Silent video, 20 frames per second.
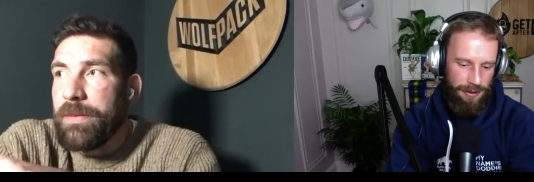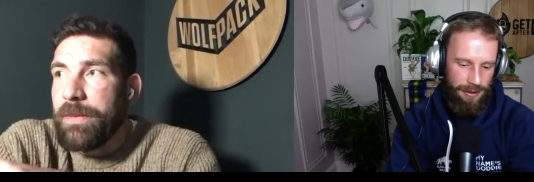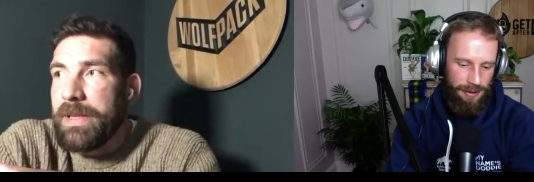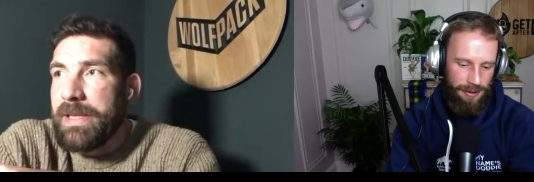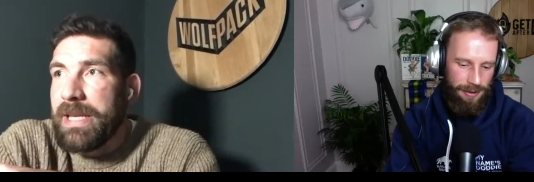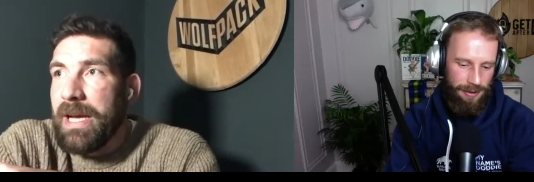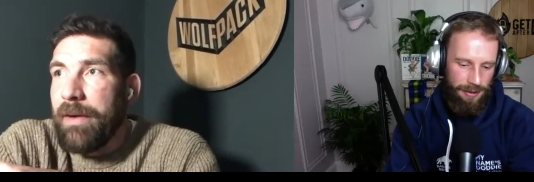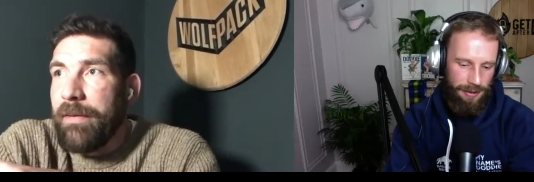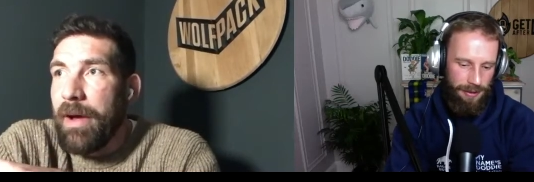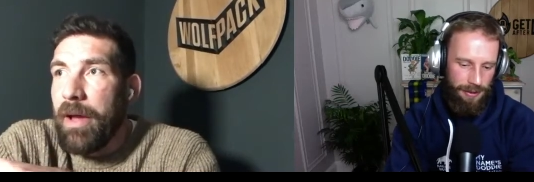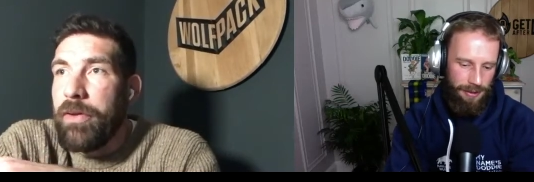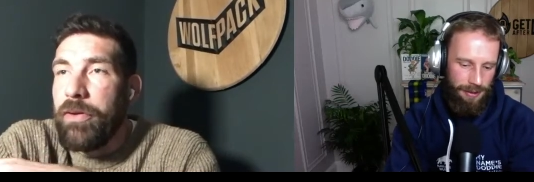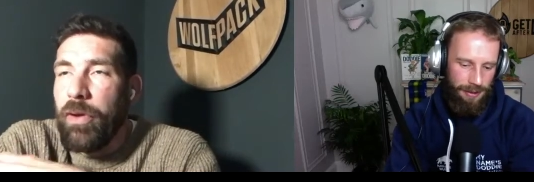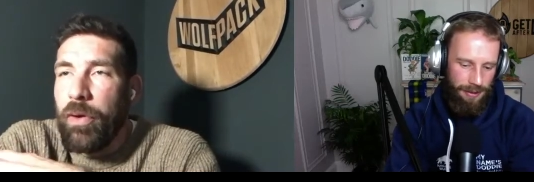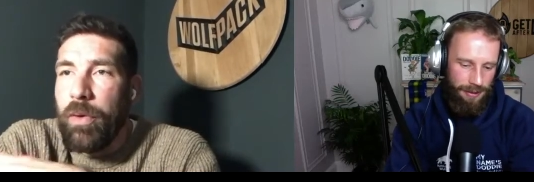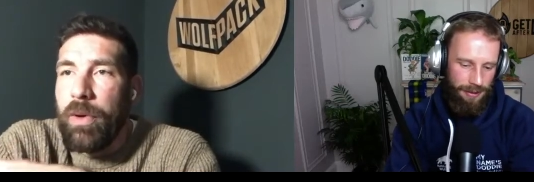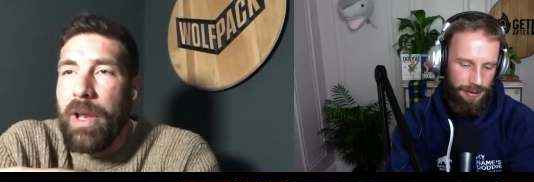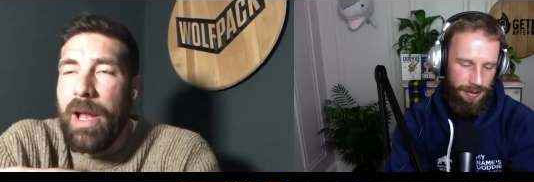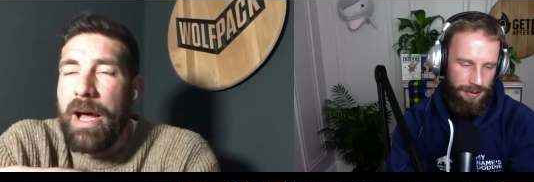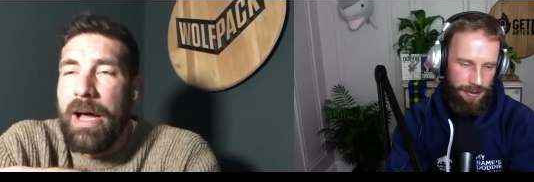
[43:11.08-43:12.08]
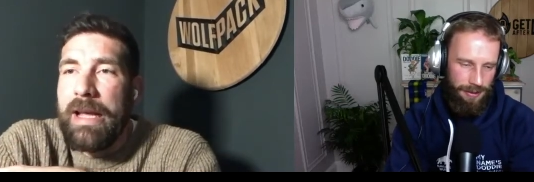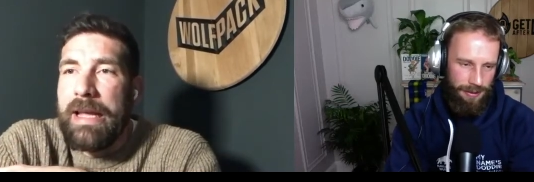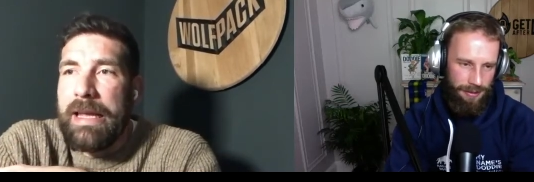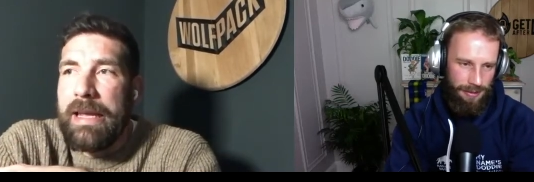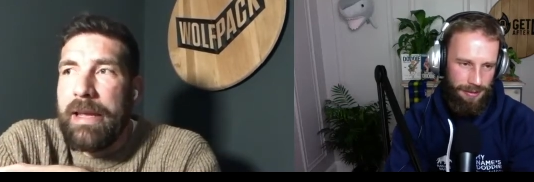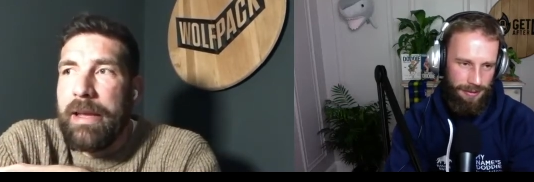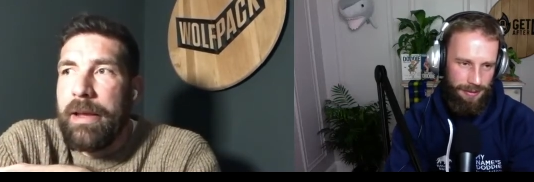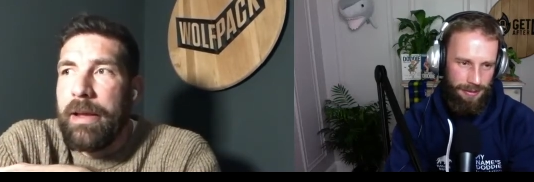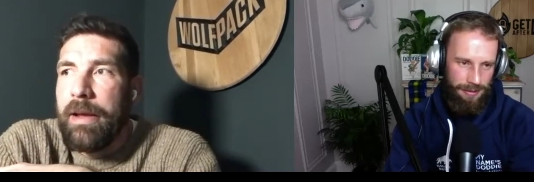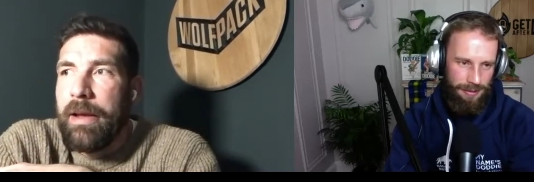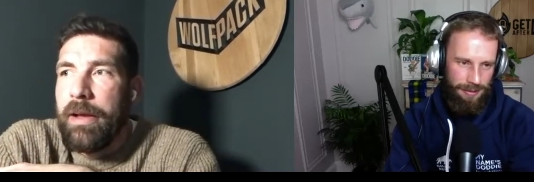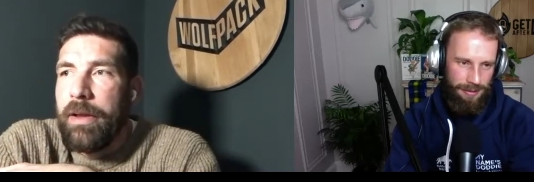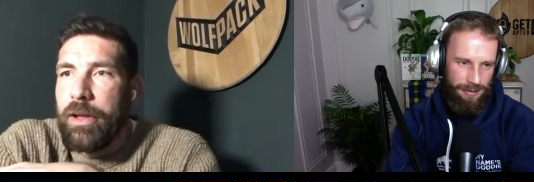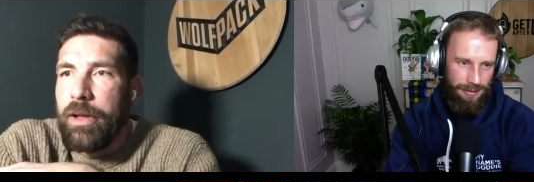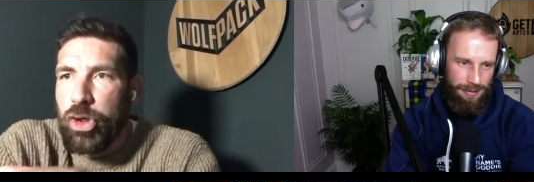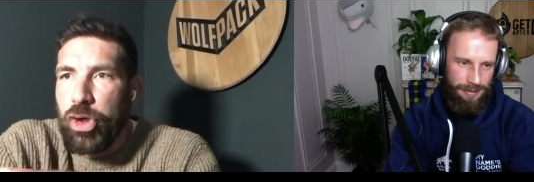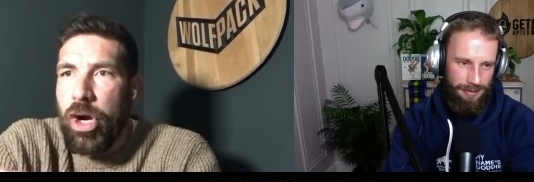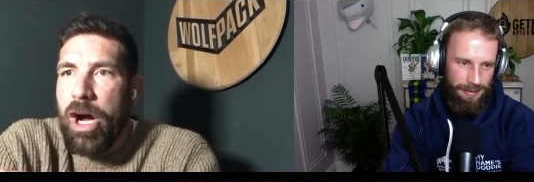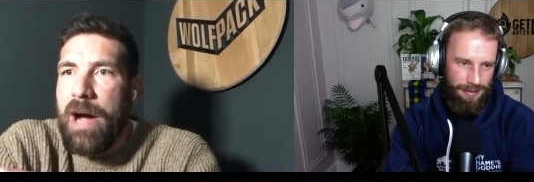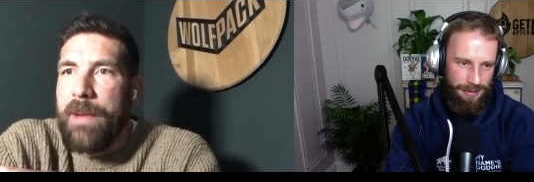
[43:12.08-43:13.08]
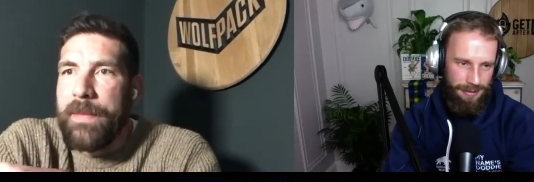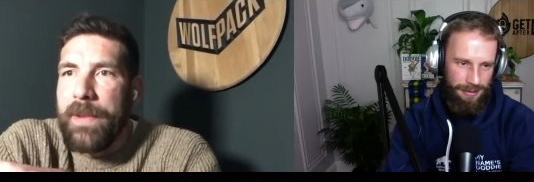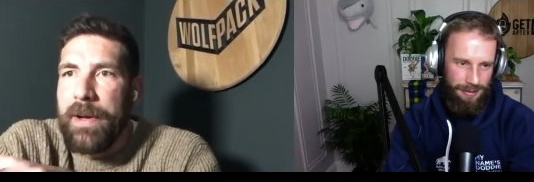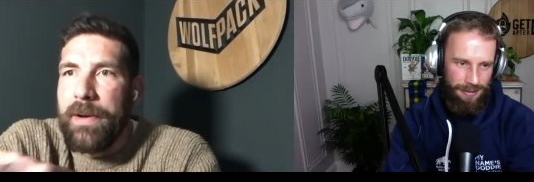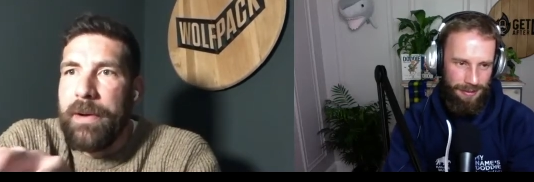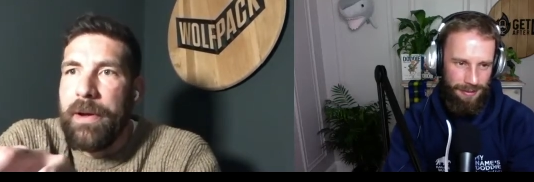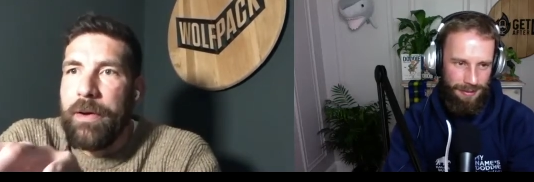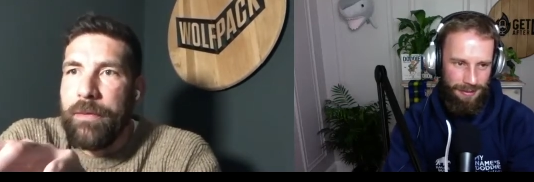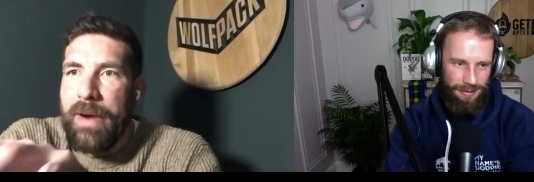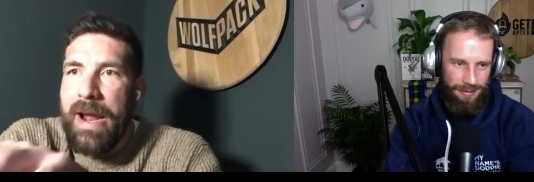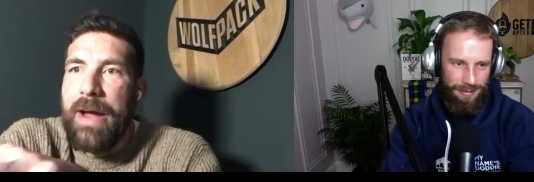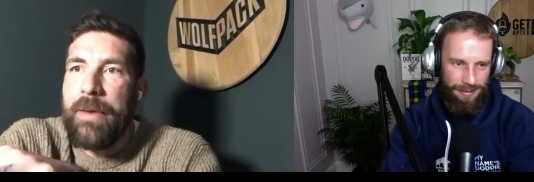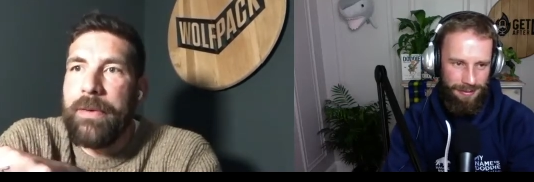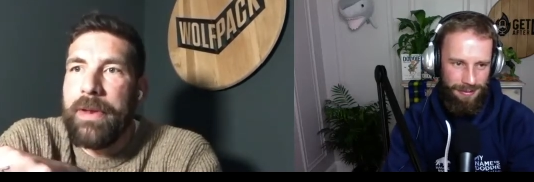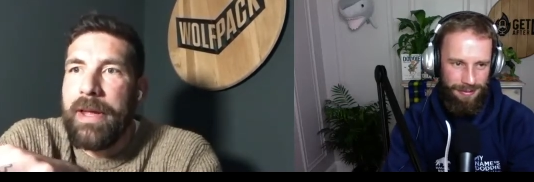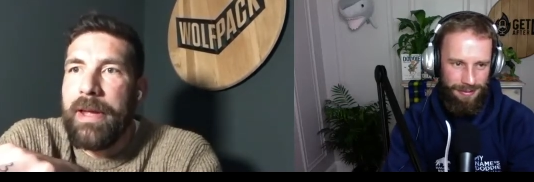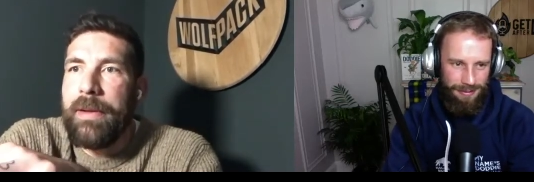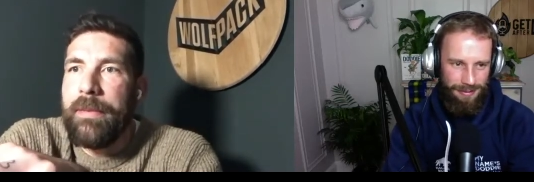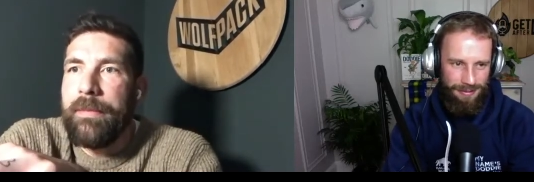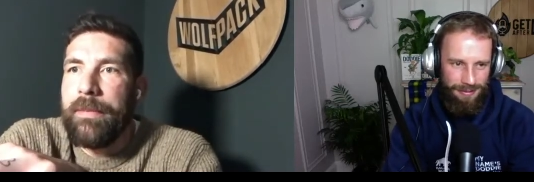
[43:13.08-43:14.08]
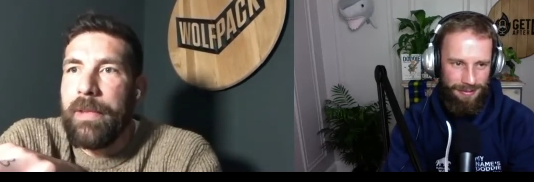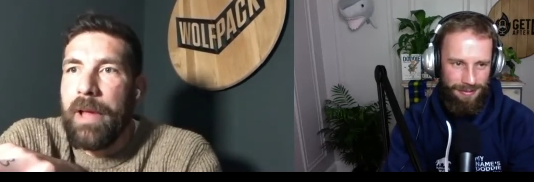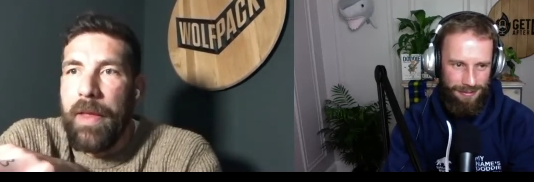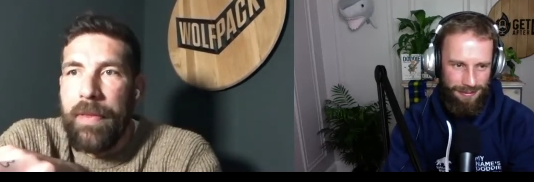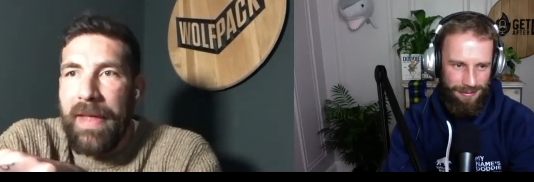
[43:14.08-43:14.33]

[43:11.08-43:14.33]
Speaker 1: to myself. I do like the drama around it. Like,